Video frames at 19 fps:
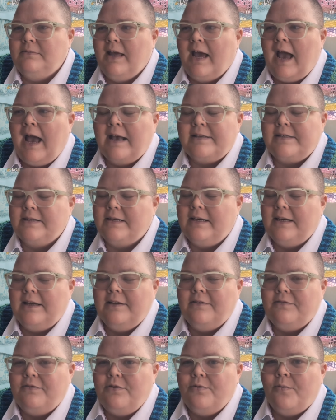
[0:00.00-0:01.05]
ask
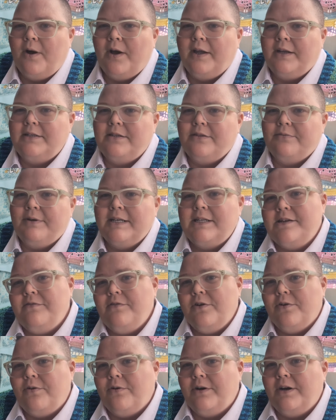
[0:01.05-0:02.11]
if you want the rest of
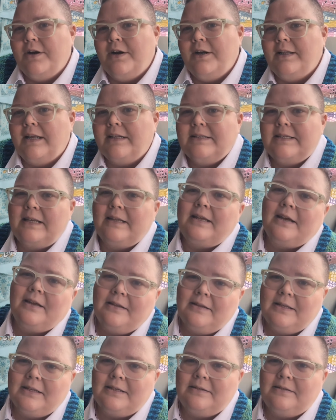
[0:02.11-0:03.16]
your order and then send
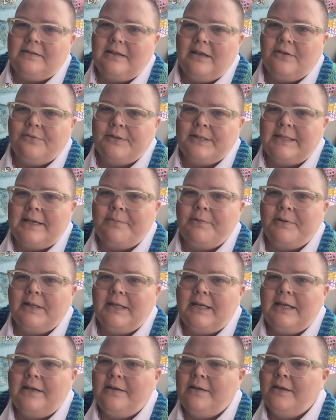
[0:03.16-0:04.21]
the other one
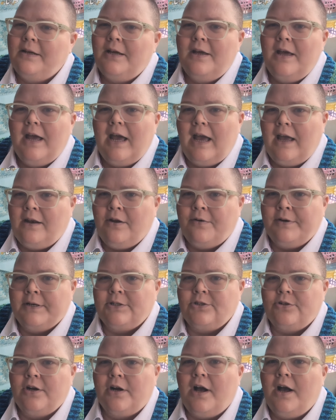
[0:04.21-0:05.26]
separately at no
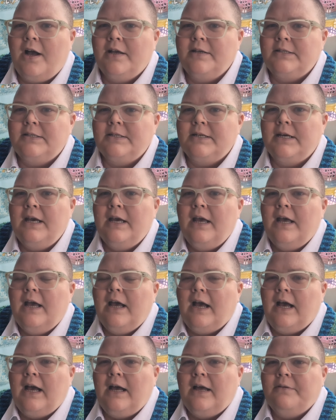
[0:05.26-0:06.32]
extra cost.
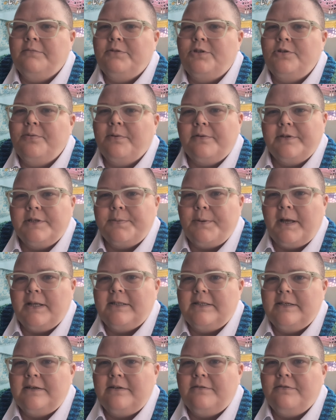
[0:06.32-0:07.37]
Super
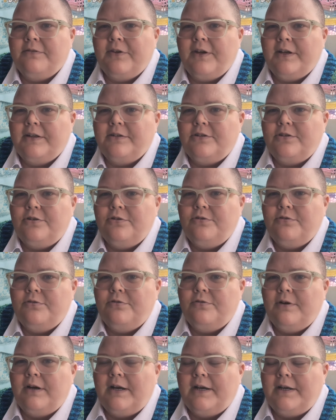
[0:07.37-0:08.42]
responsive
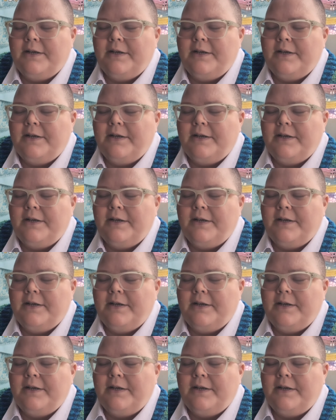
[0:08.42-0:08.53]
to